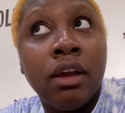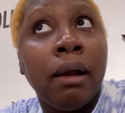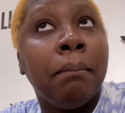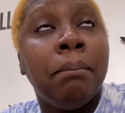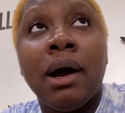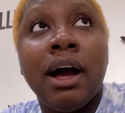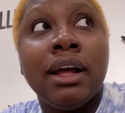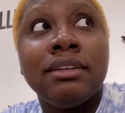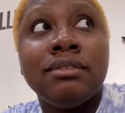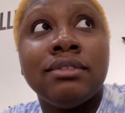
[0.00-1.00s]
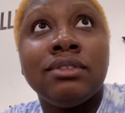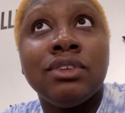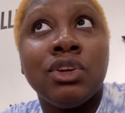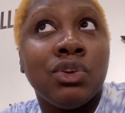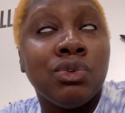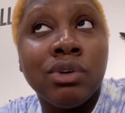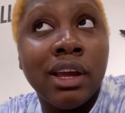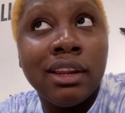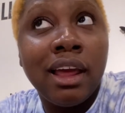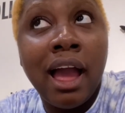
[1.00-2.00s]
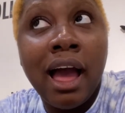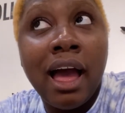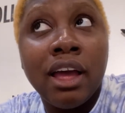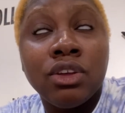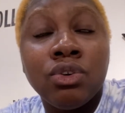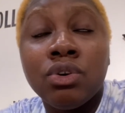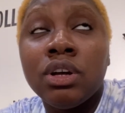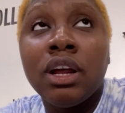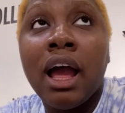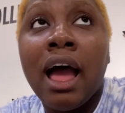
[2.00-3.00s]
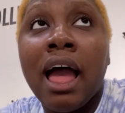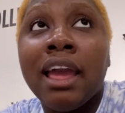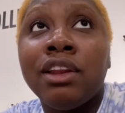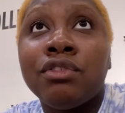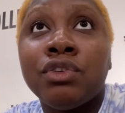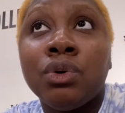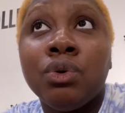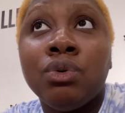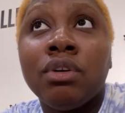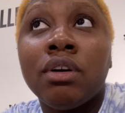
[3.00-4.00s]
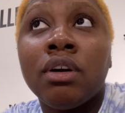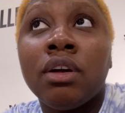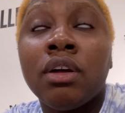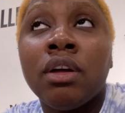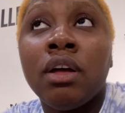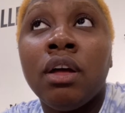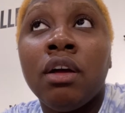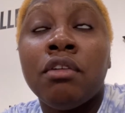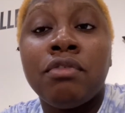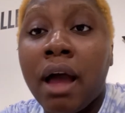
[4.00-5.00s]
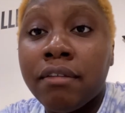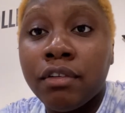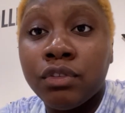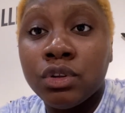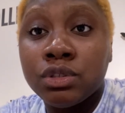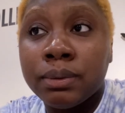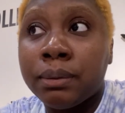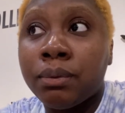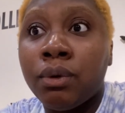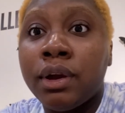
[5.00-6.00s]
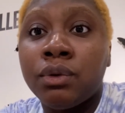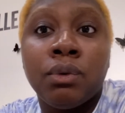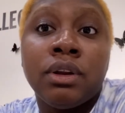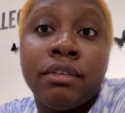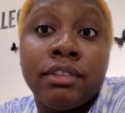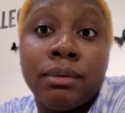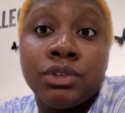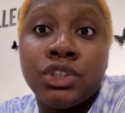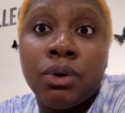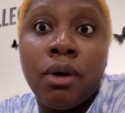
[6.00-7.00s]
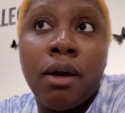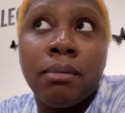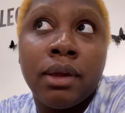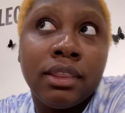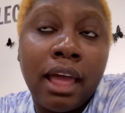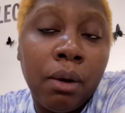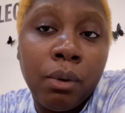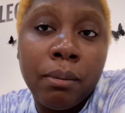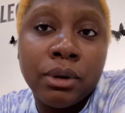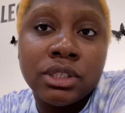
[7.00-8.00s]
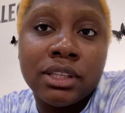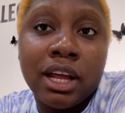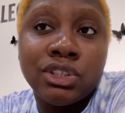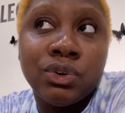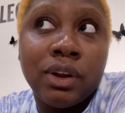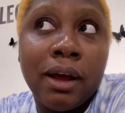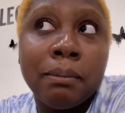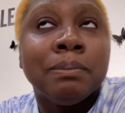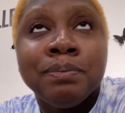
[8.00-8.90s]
But you could have interviewed 5 of those people and one of them show up, and that one person that showed up